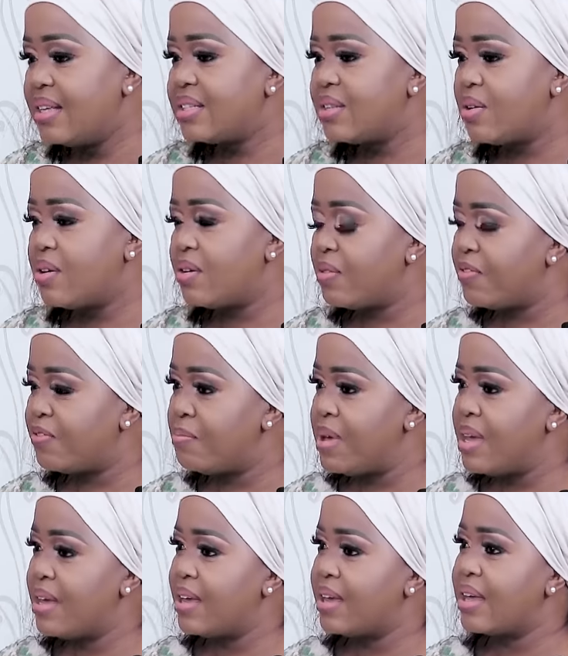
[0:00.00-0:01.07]
instead of
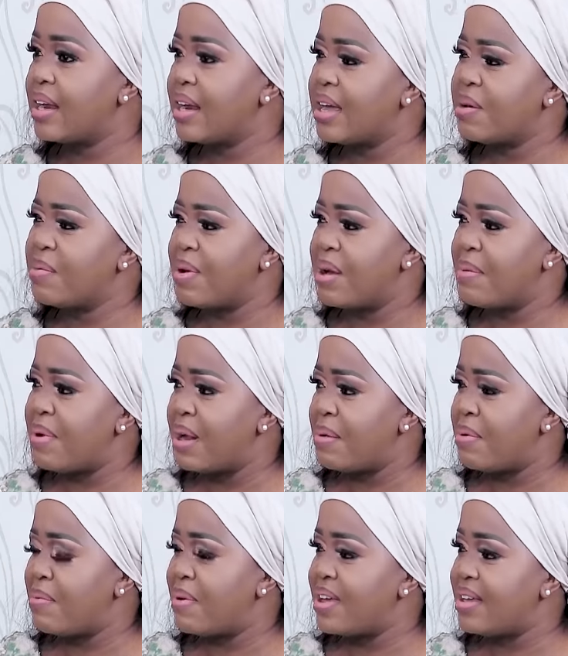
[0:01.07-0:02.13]
me ke re ke bona
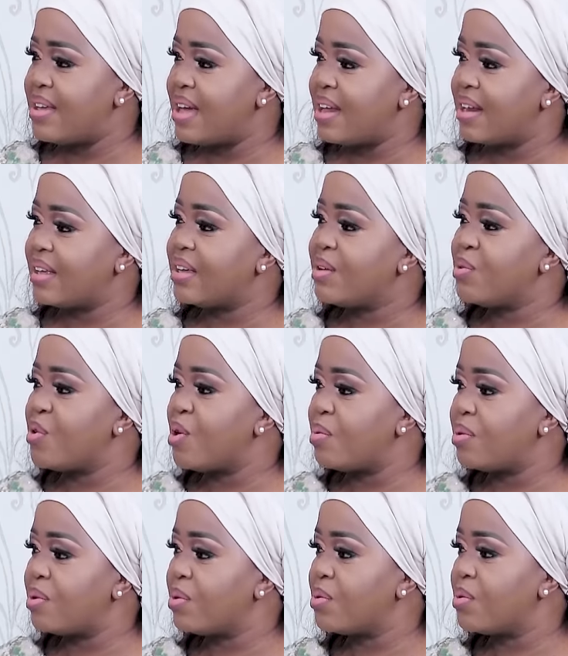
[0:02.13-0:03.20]
bana ba banyane ke kwa
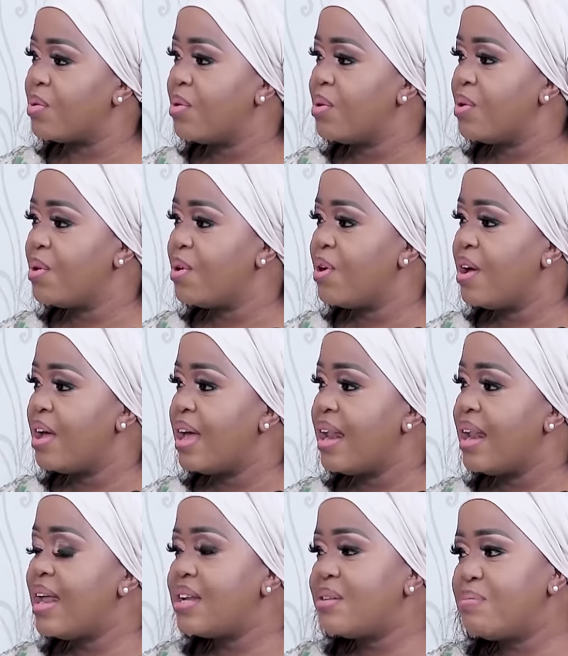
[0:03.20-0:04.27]
botlhoko,
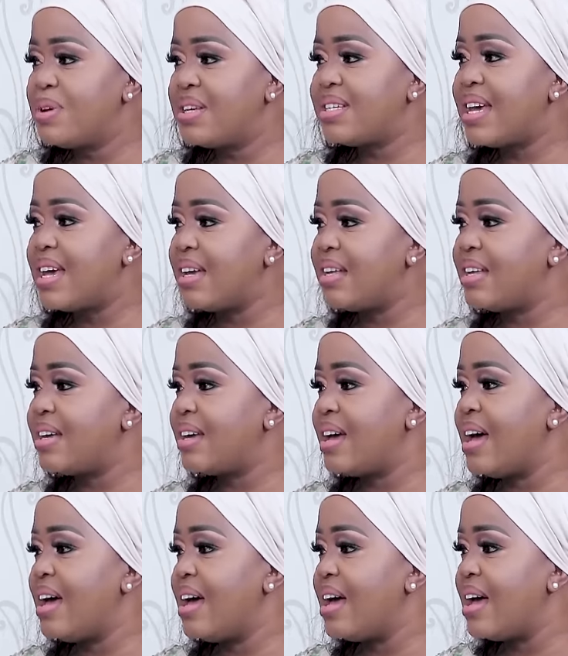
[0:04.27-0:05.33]
let me take
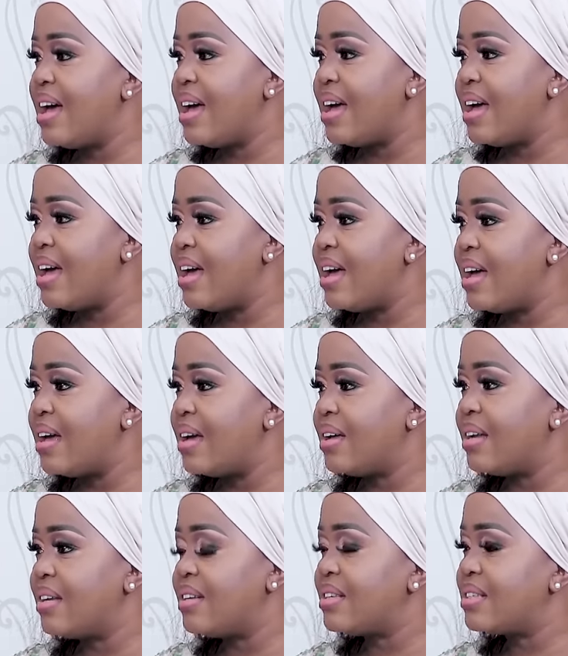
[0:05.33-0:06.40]

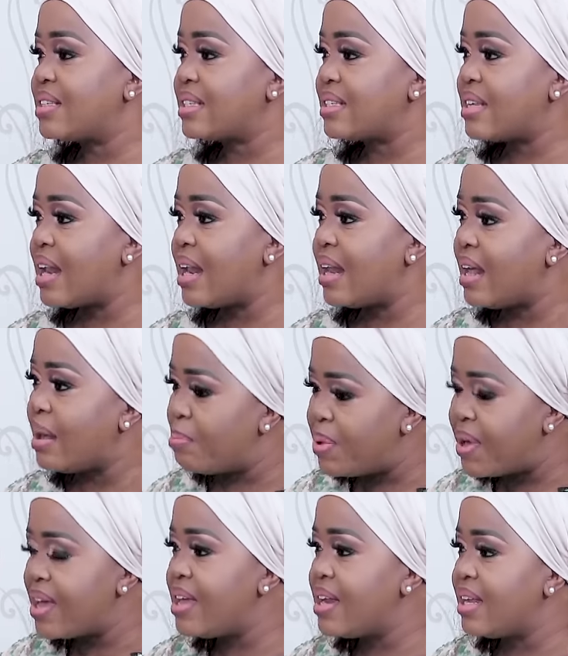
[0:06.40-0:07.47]
this
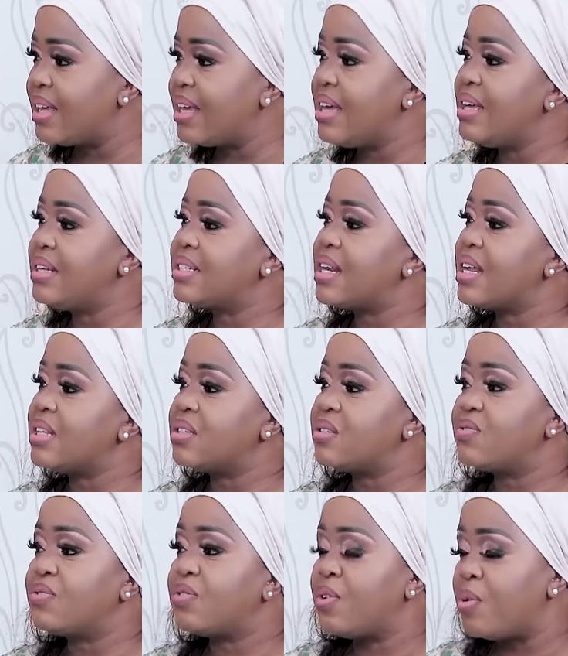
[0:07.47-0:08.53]
pain ke
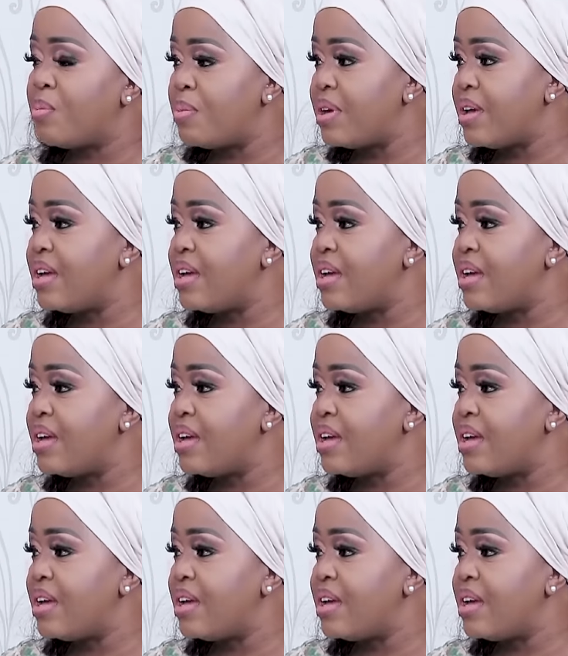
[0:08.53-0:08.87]
transform